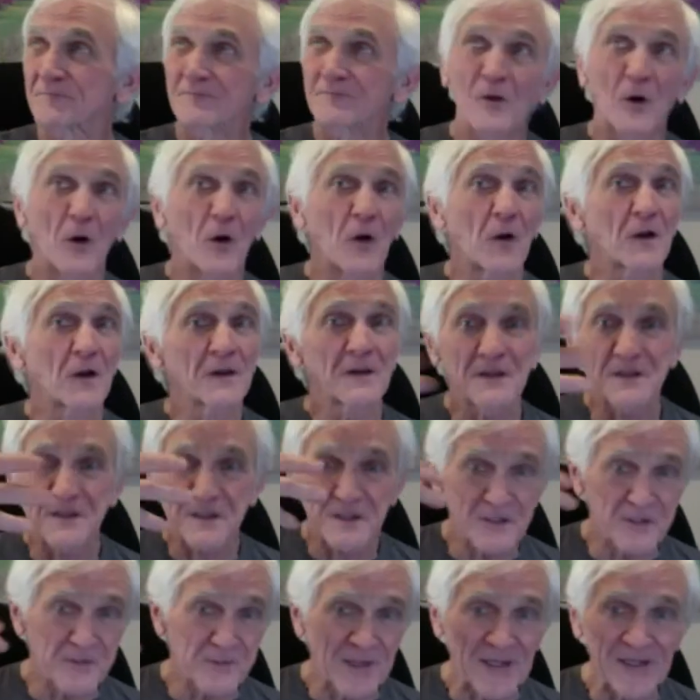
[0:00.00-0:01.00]
all of this
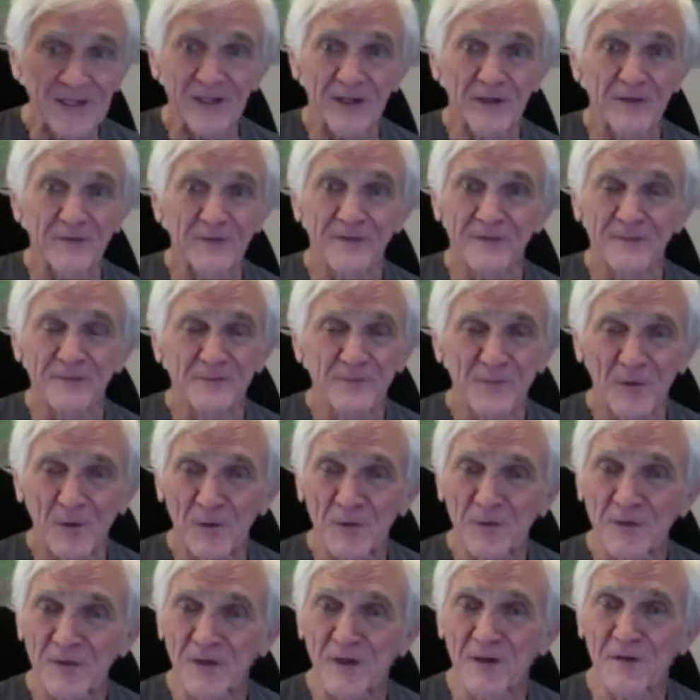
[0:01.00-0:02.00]
is made of
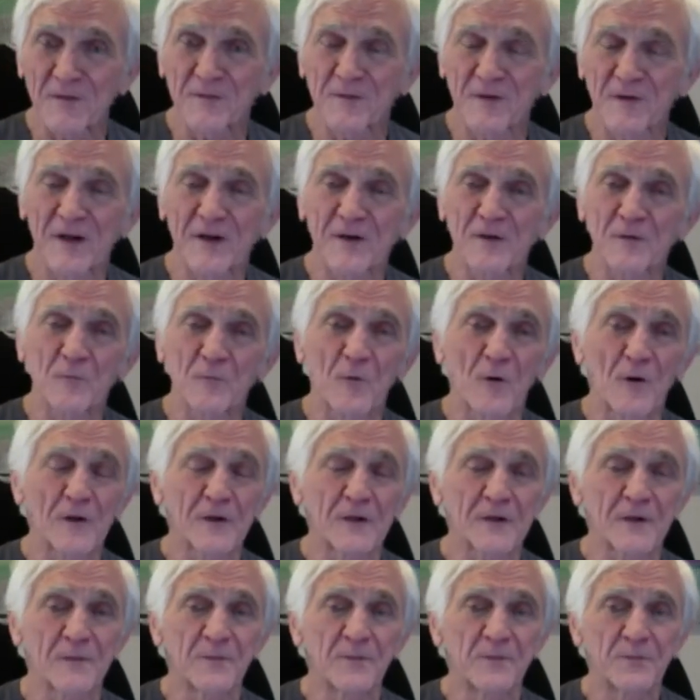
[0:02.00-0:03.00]
earth, air, fire, and
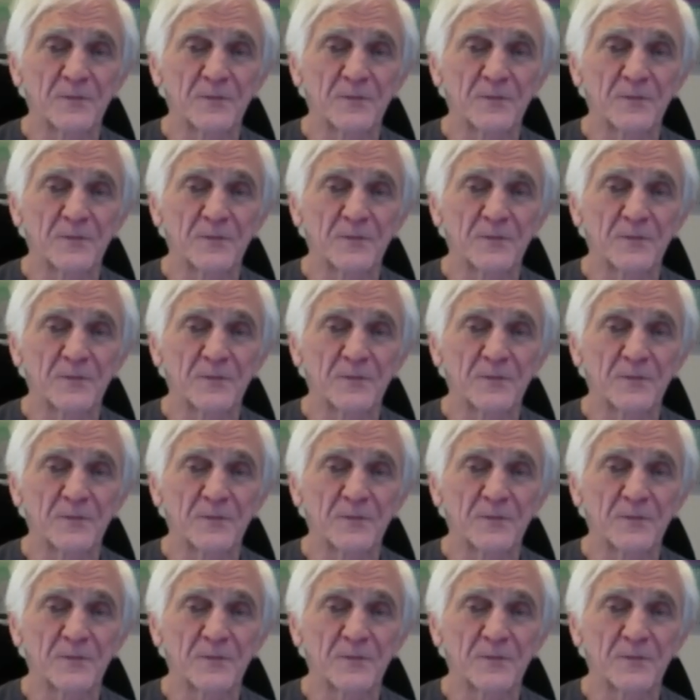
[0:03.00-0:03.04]
water.